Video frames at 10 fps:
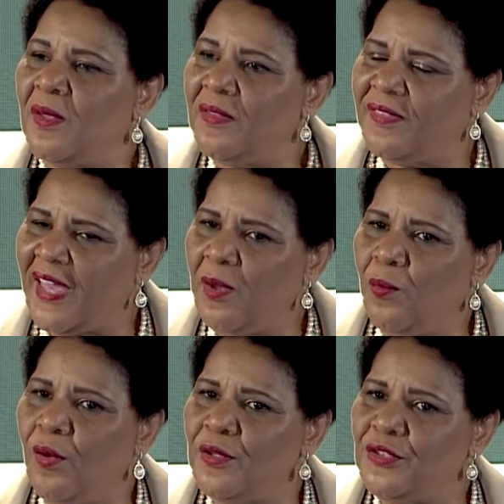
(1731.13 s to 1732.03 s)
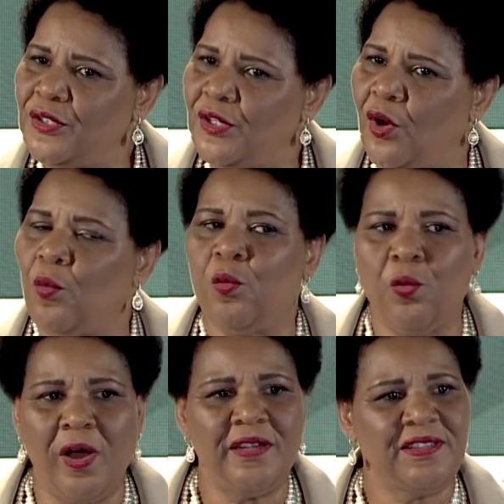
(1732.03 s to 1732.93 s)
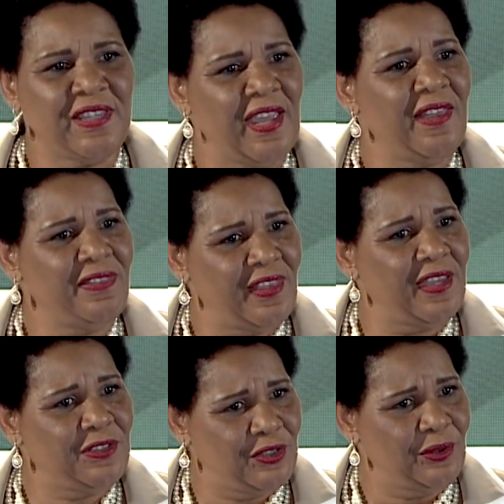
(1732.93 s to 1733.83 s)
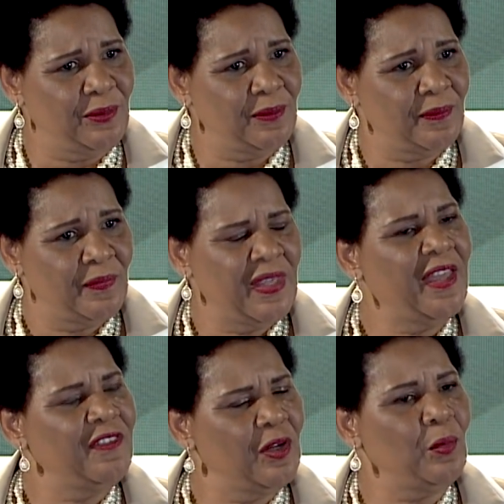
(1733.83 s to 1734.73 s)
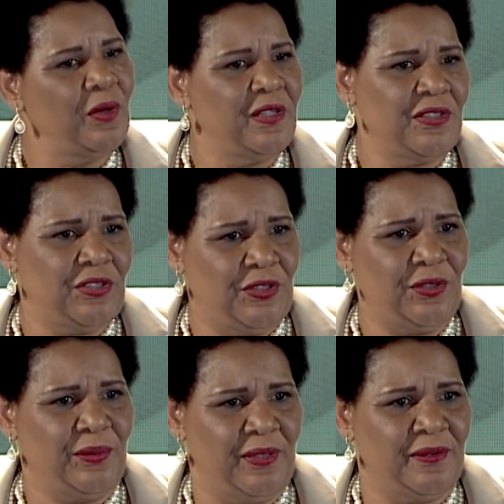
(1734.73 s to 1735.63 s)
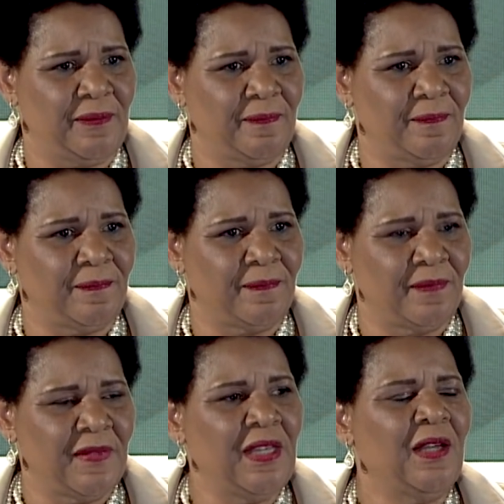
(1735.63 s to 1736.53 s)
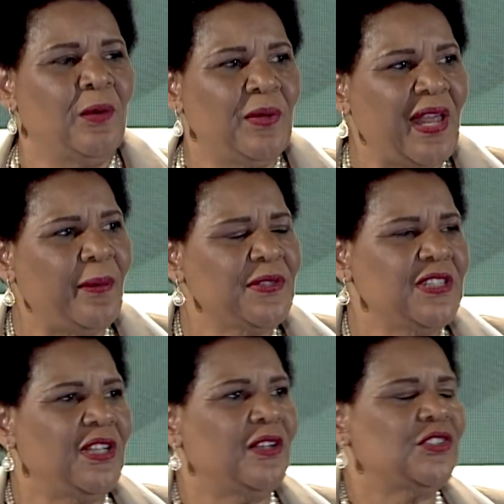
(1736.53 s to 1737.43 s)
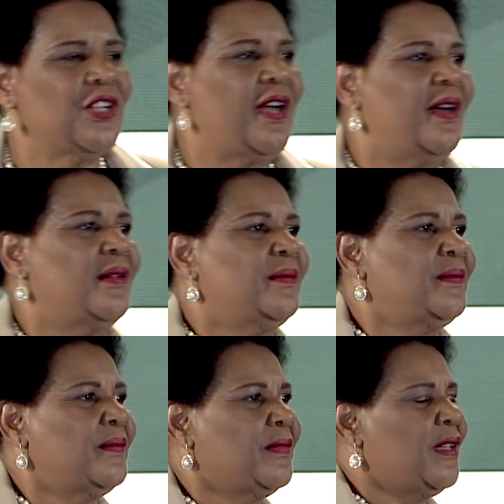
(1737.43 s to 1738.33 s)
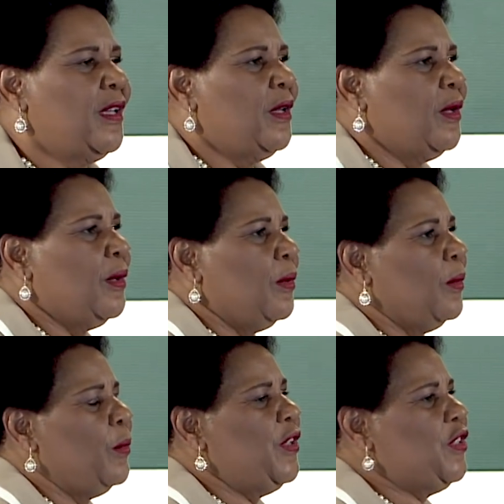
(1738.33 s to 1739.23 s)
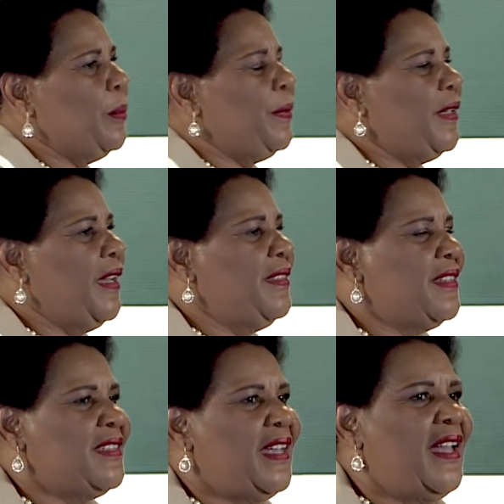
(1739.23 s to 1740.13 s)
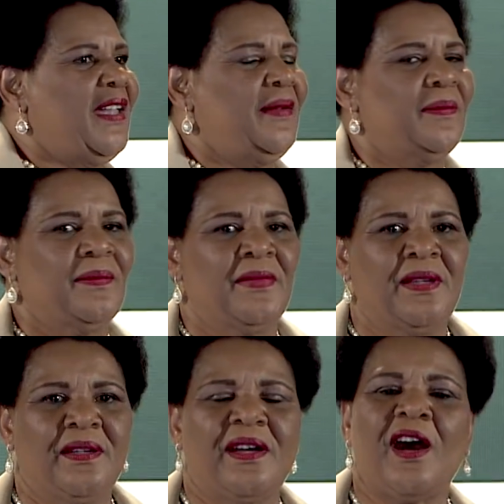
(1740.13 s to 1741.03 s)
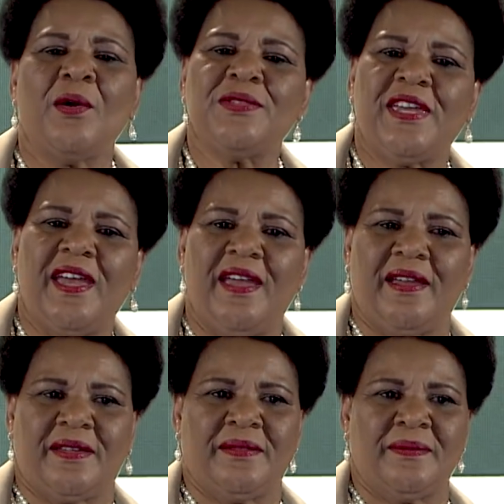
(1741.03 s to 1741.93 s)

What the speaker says: they want to know what can they do, and they're willing to do it. When I was a young child, we used to play this game called tag.